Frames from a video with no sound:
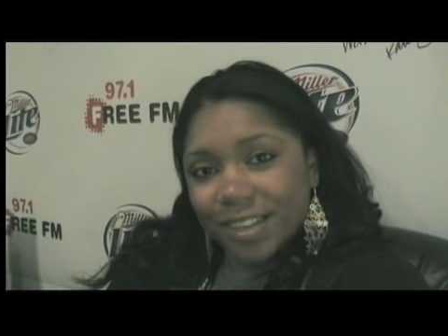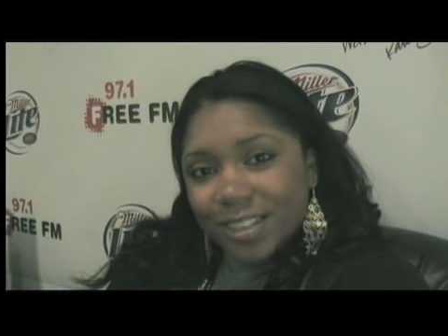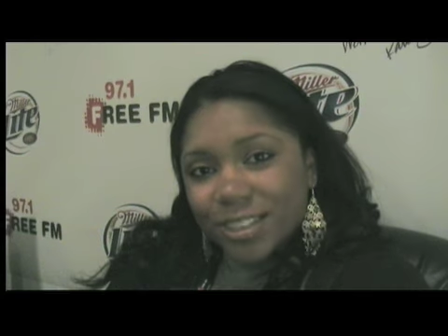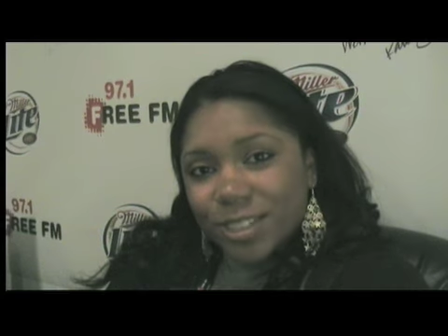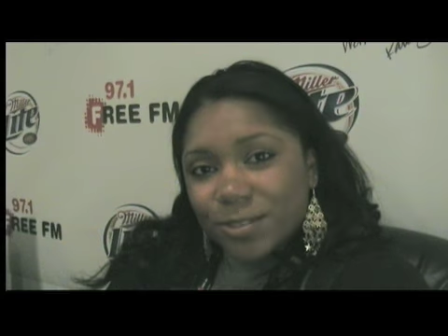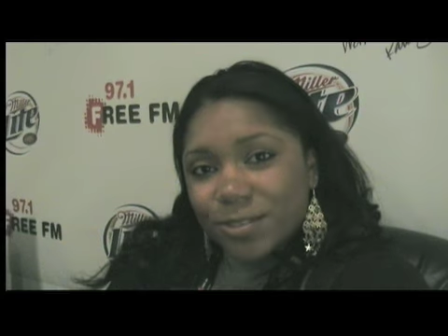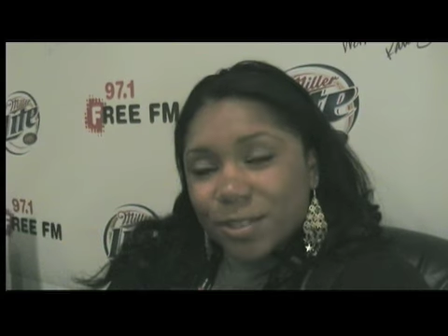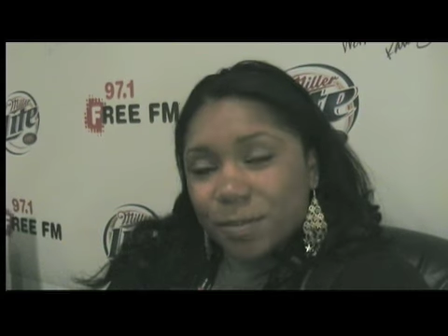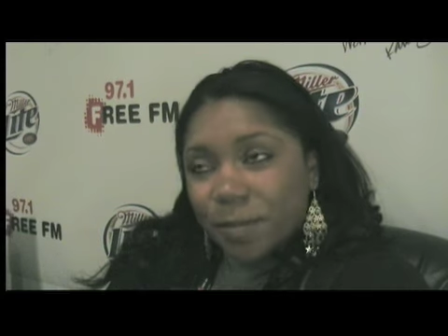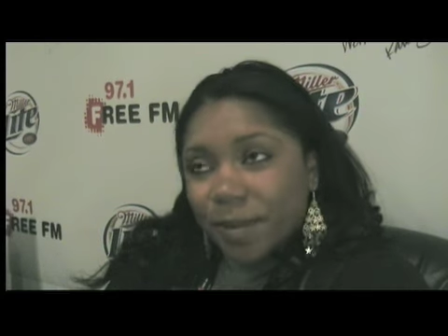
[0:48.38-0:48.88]

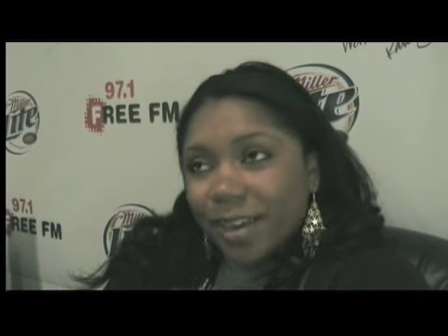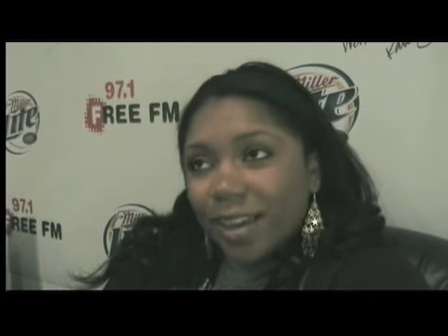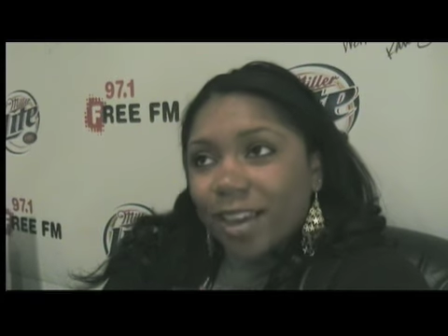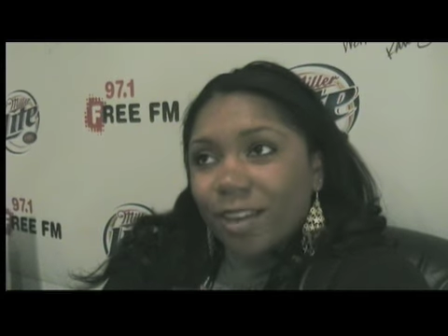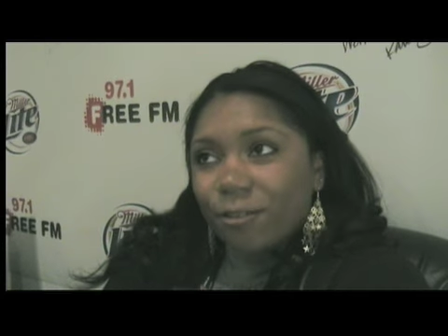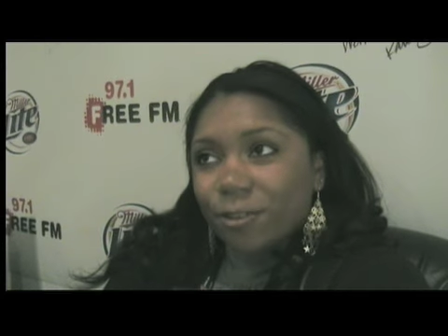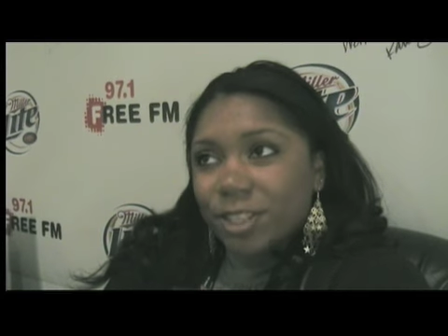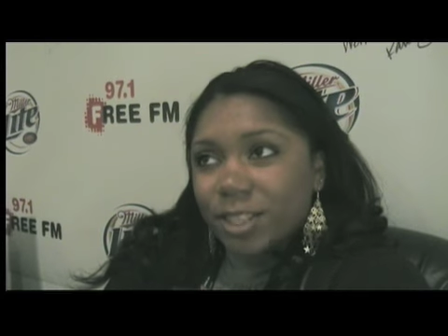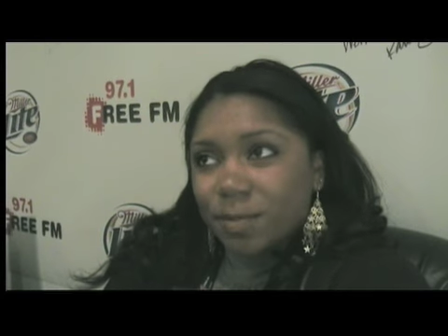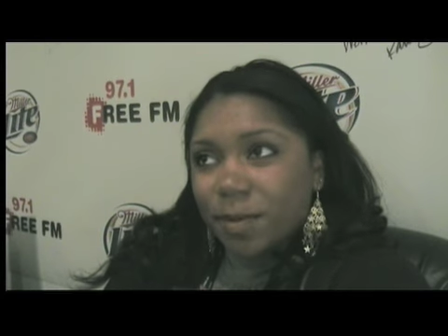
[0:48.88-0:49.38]
So it's a
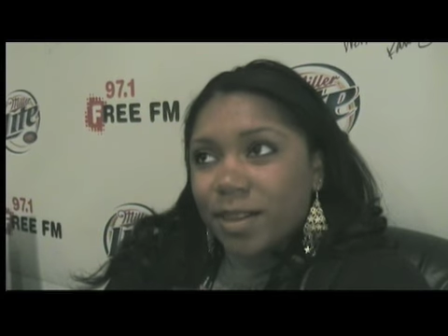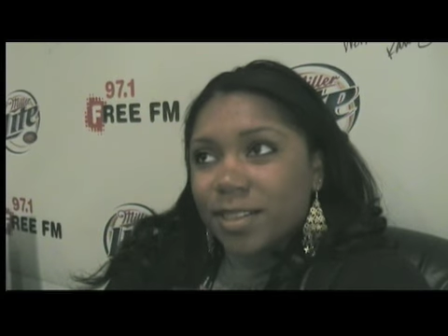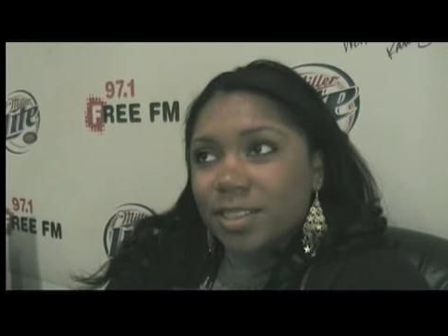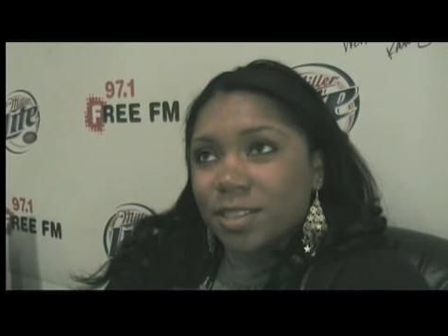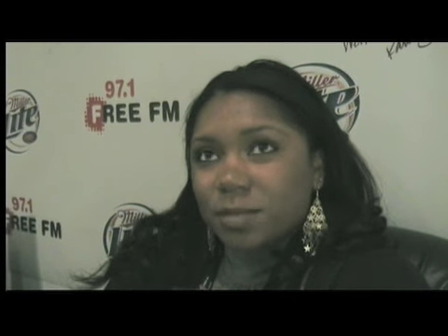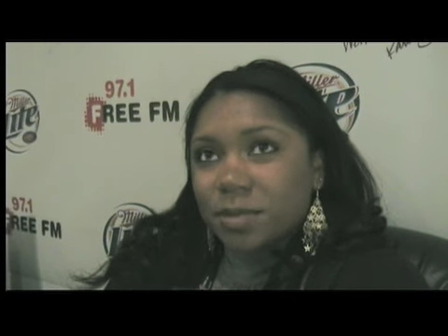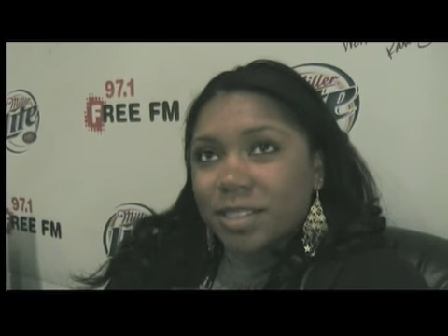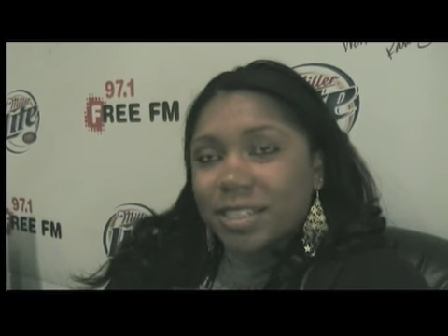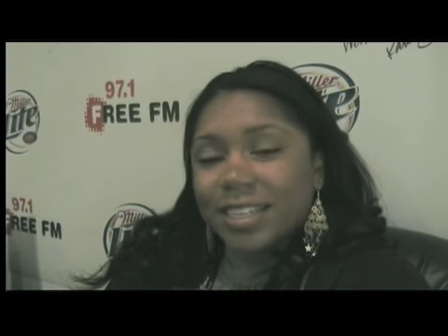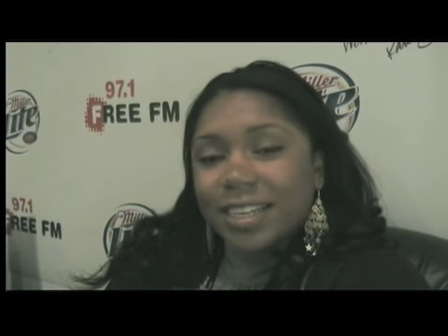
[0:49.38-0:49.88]
big
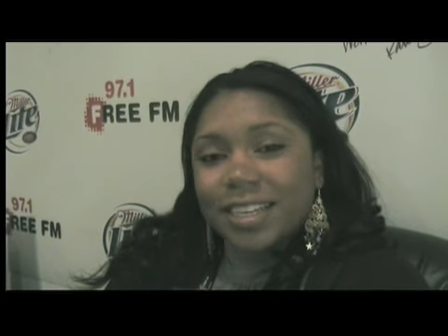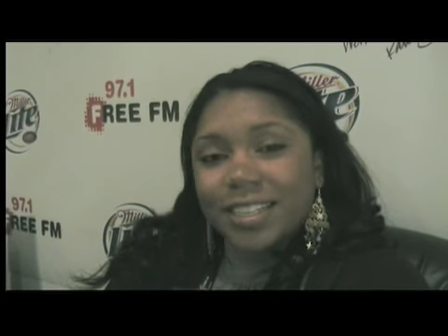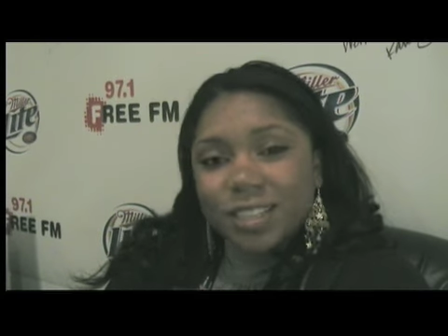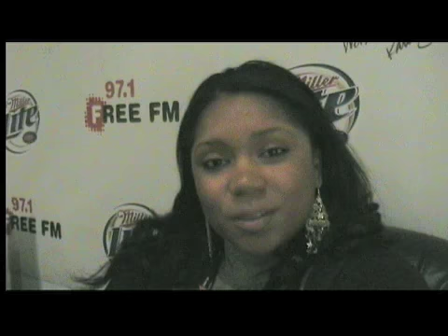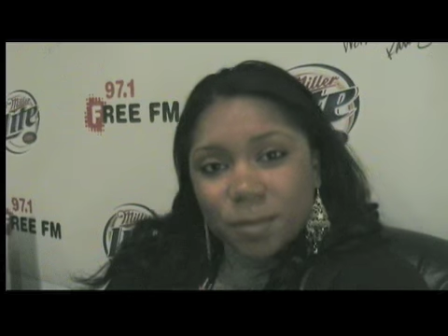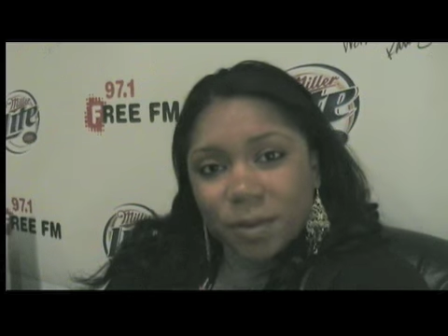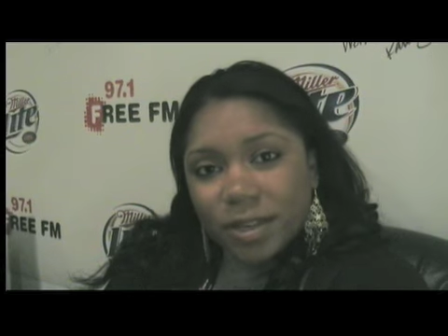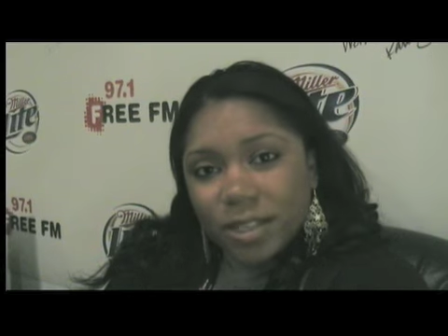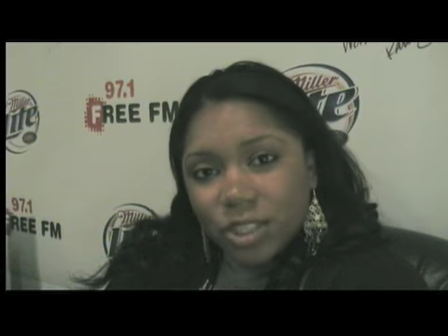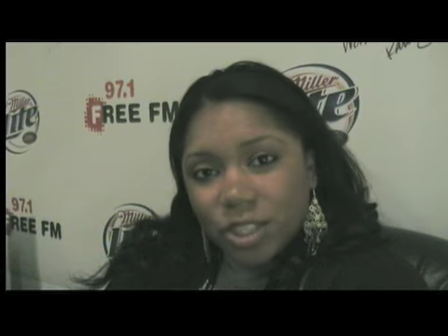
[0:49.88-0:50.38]
responsibility, it's
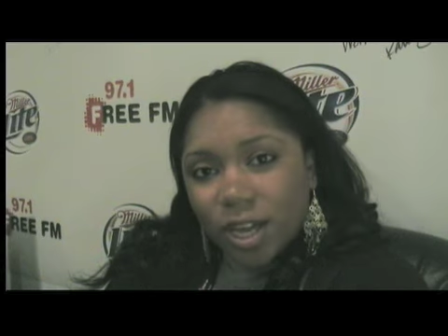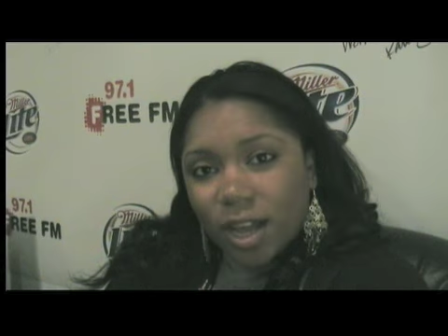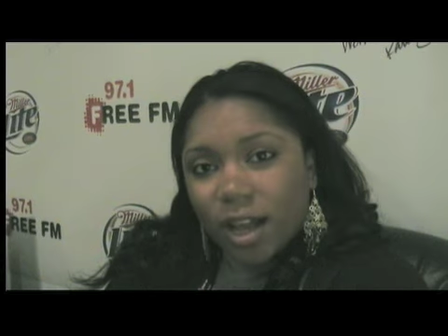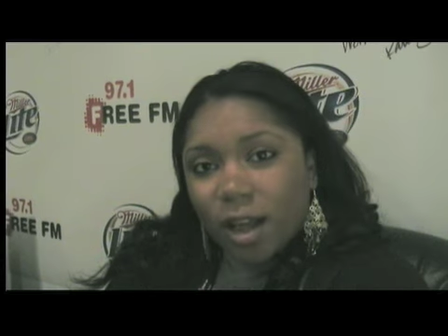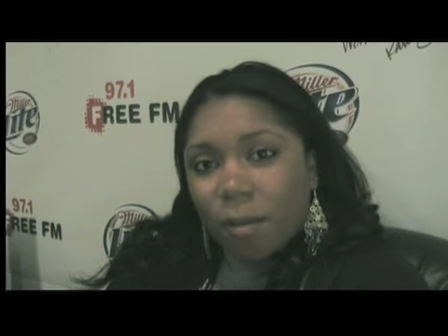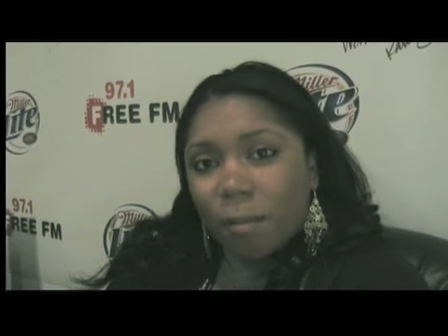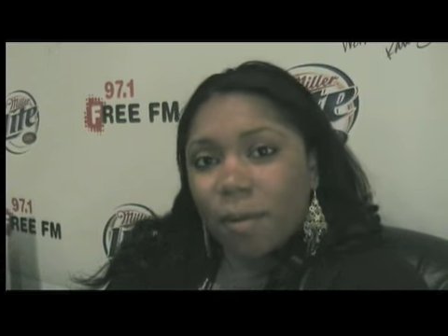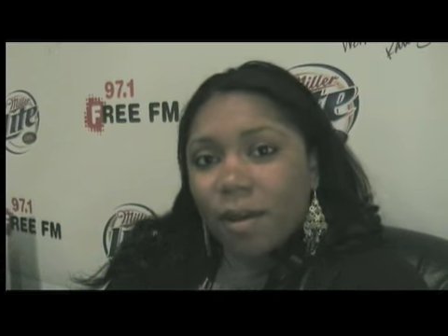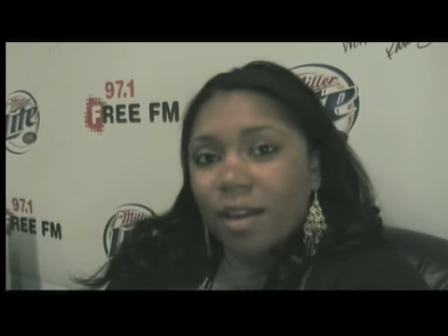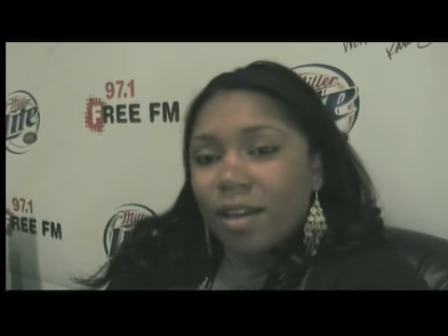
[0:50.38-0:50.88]
a big
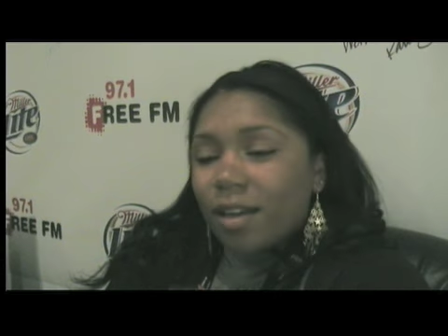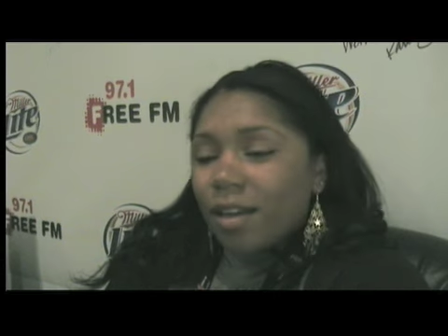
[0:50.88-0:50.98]
job.